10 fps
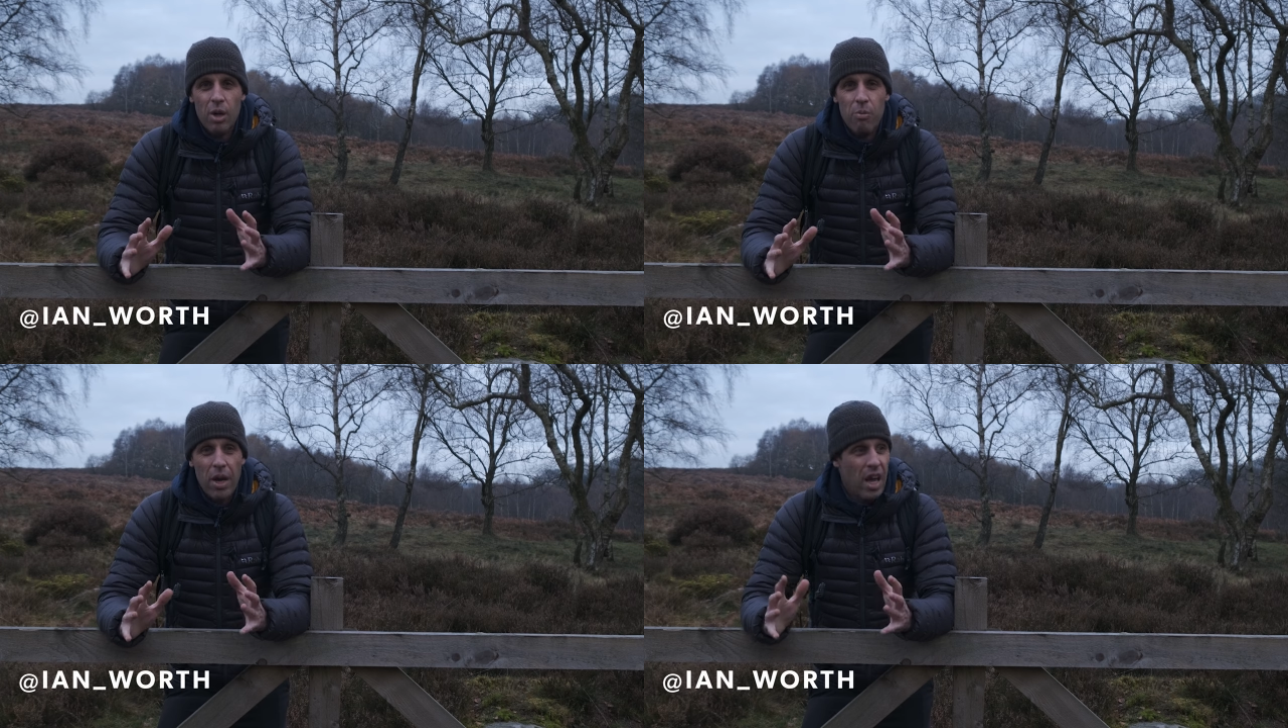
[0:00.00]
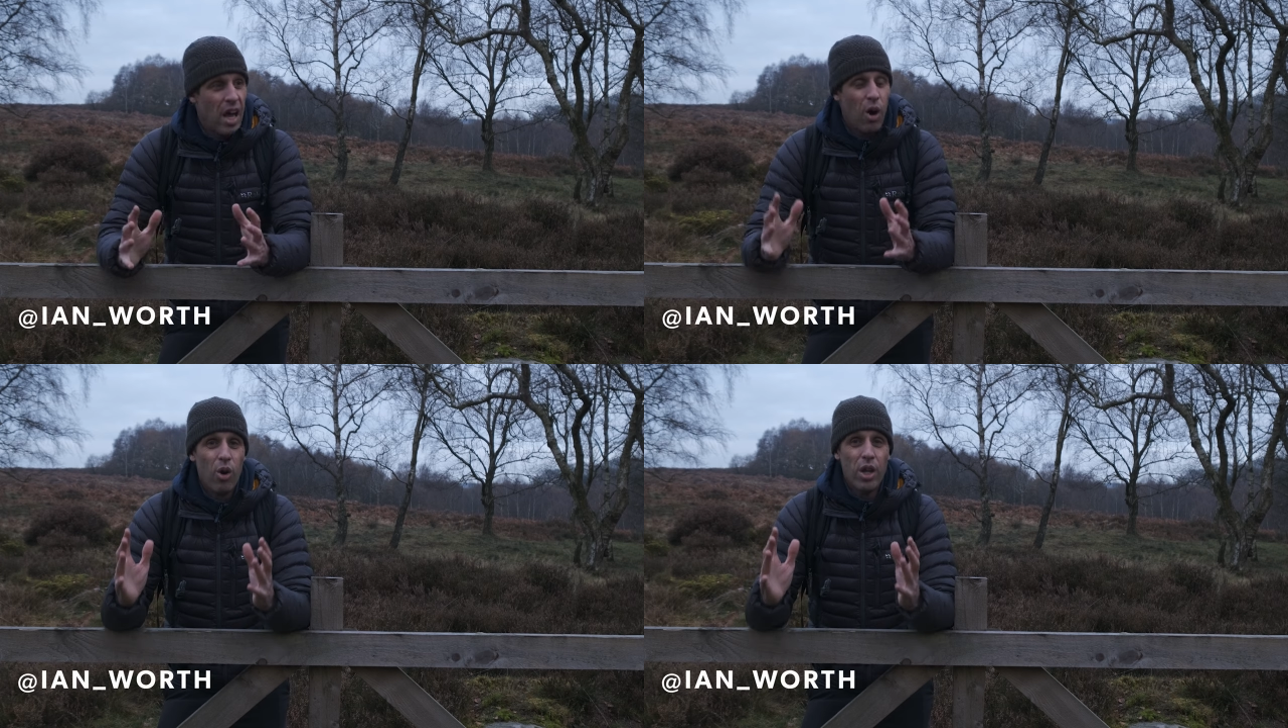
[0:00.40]
But yeah,
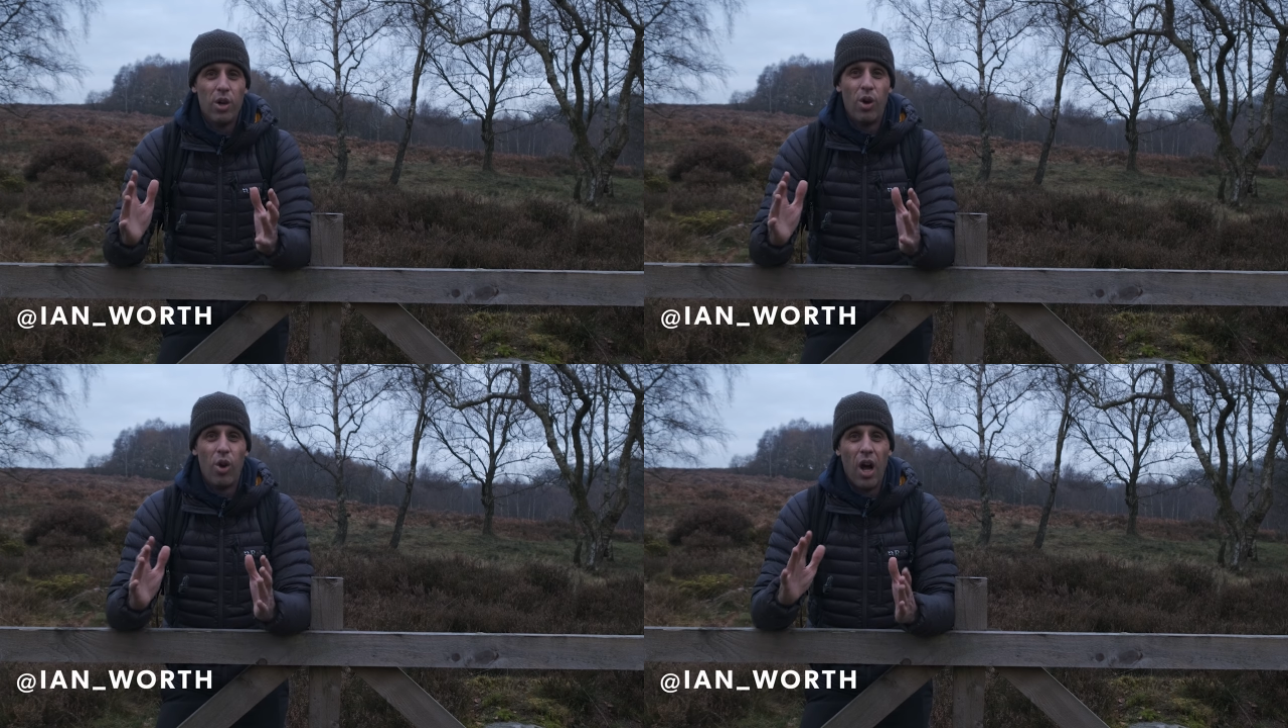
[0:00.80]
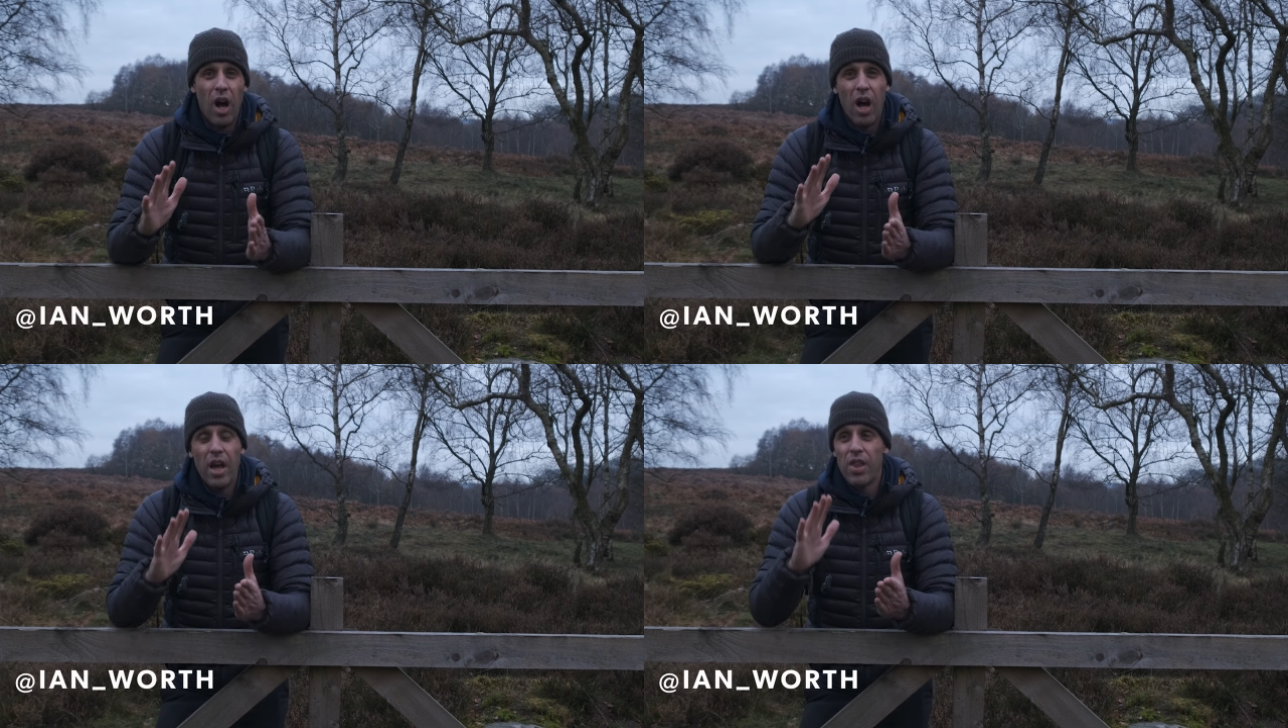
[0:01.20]
all in all,
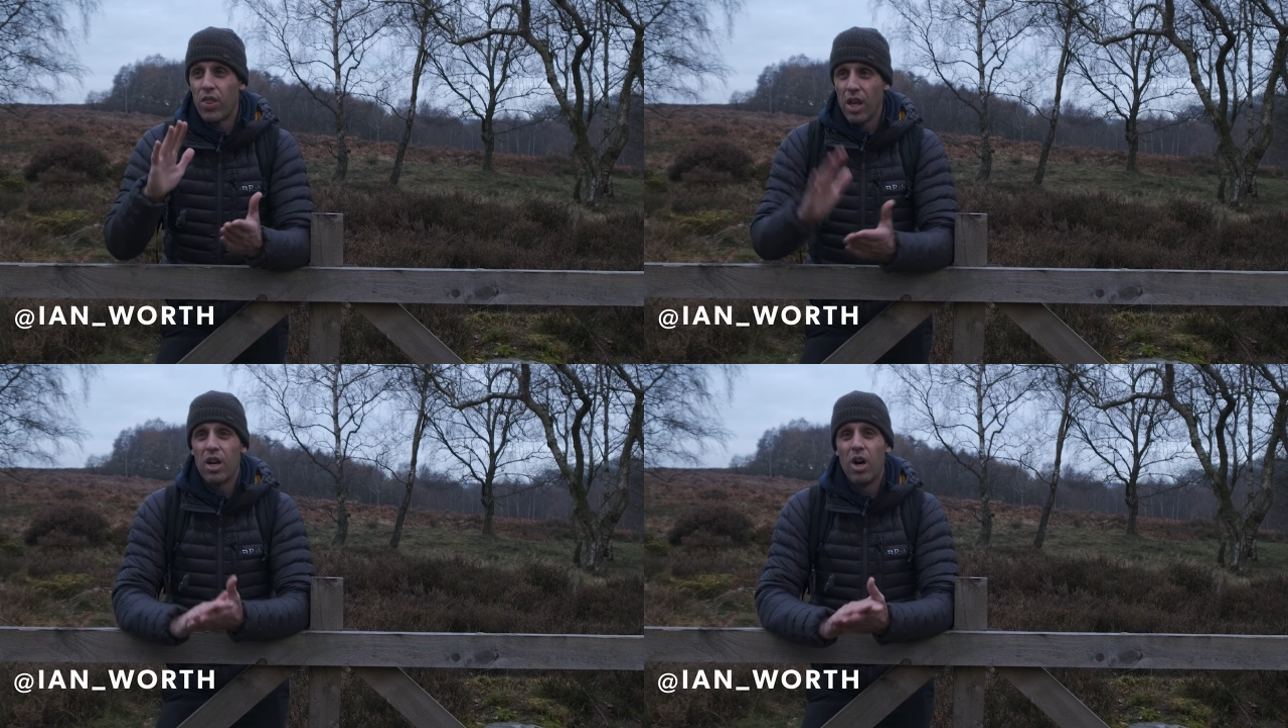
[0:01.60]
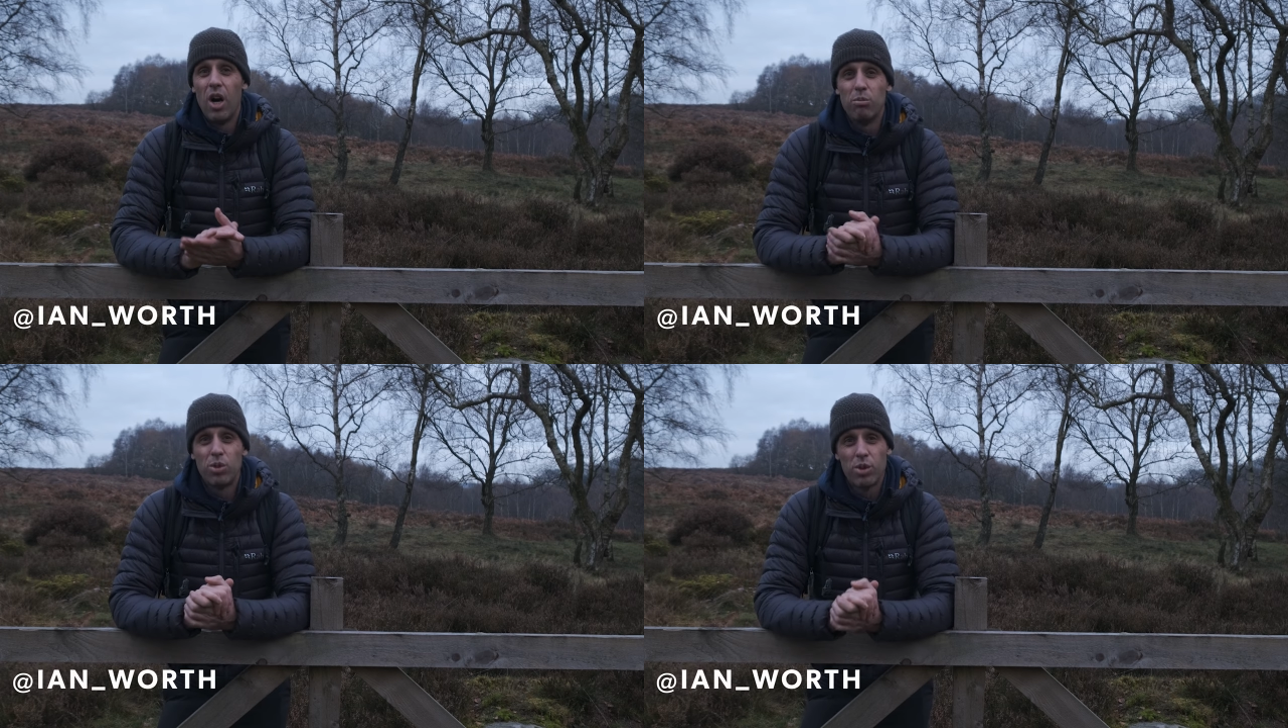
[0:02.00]
I think
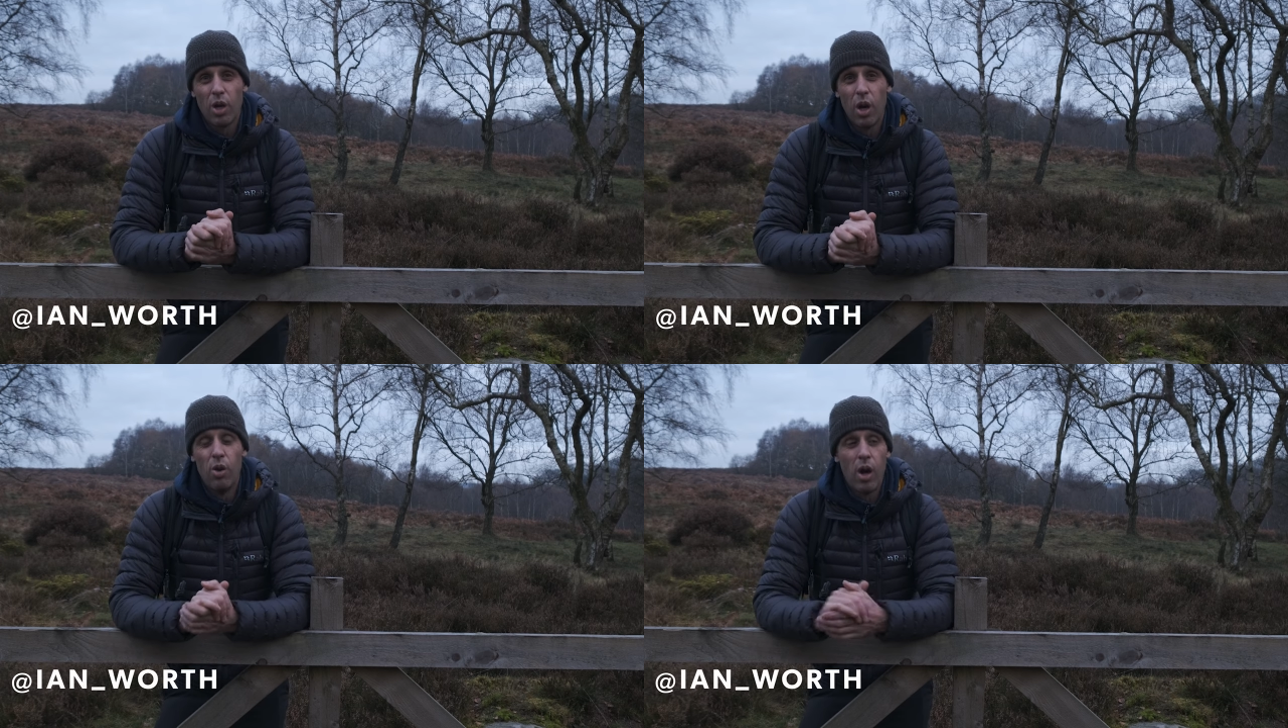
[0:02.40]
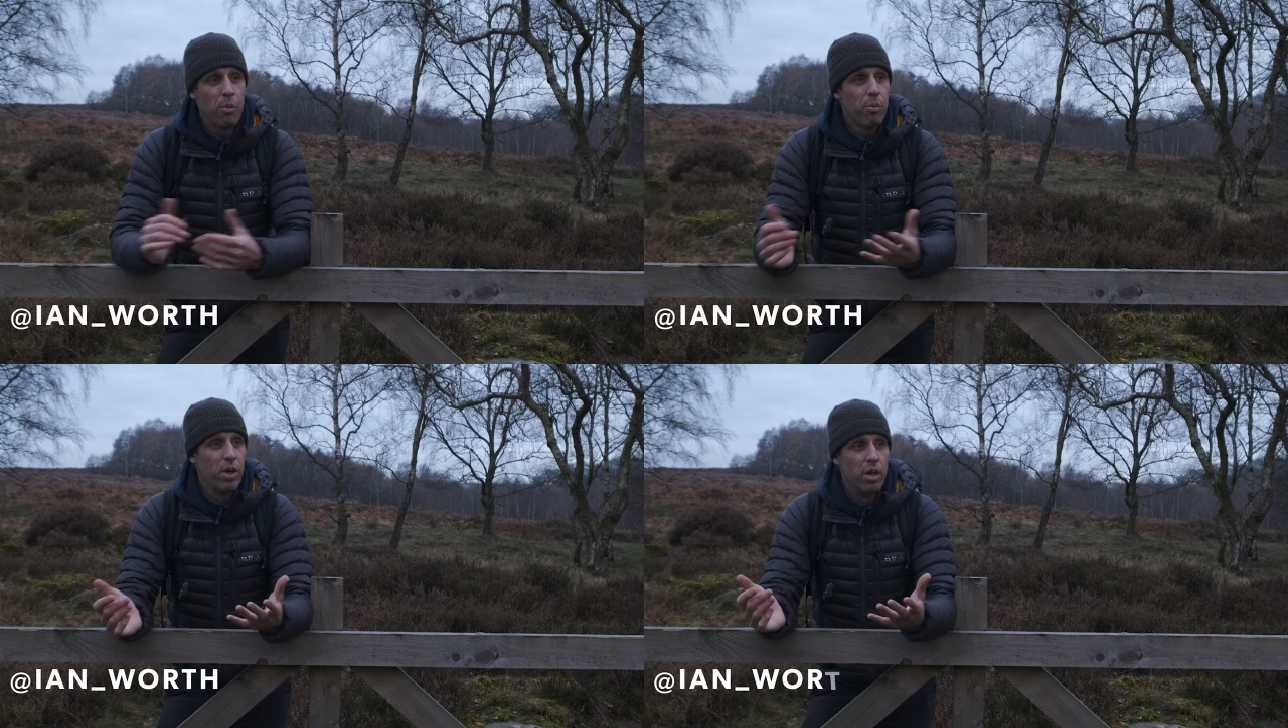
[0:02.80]
I'm so
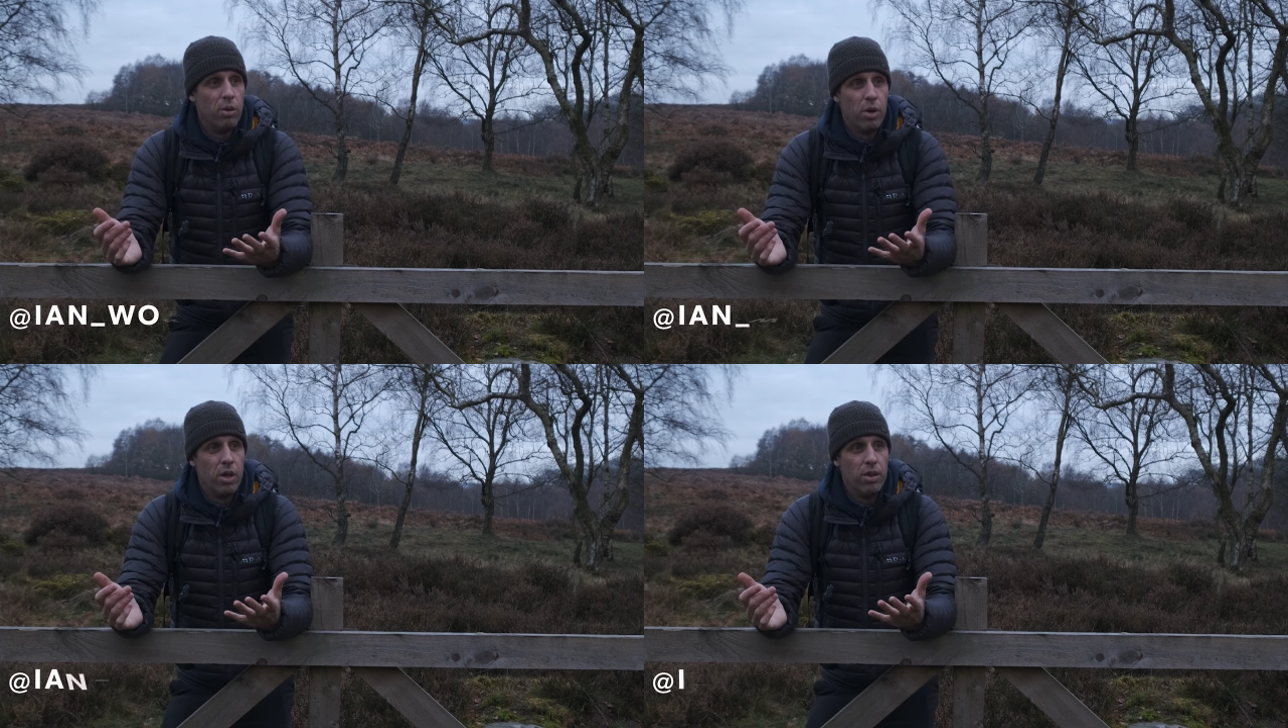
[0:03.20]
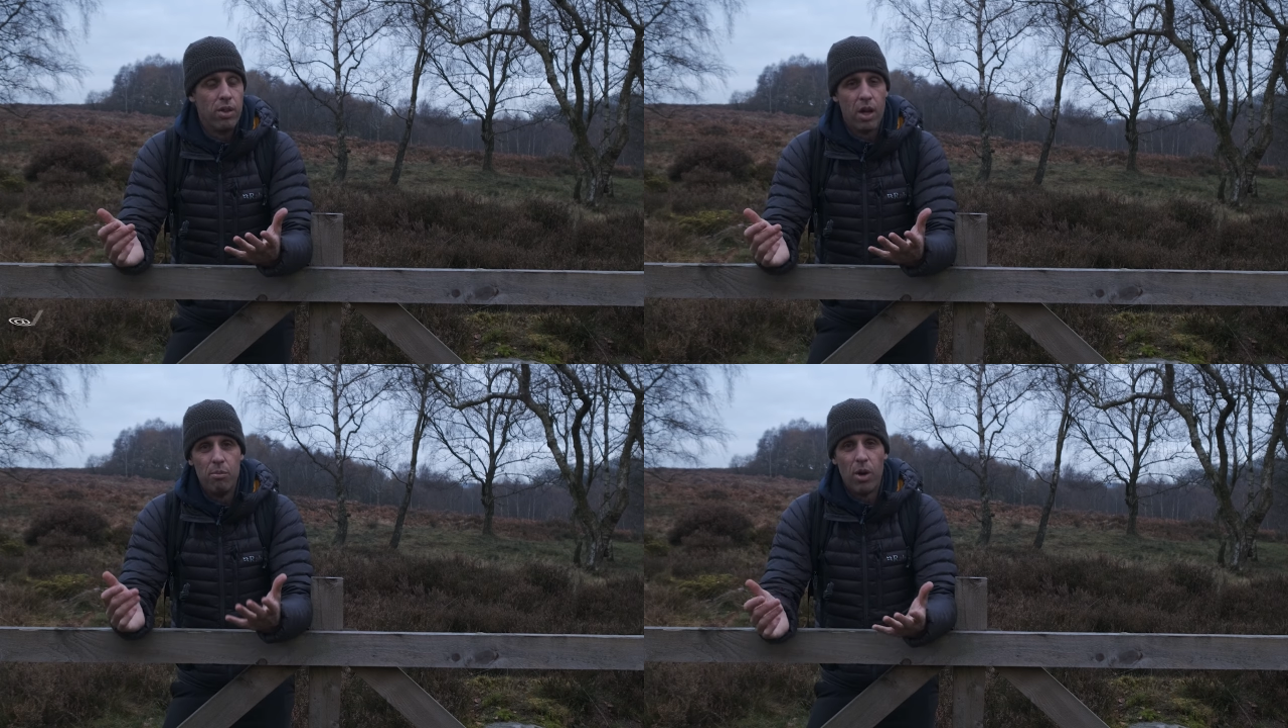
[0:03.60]
happy with uh,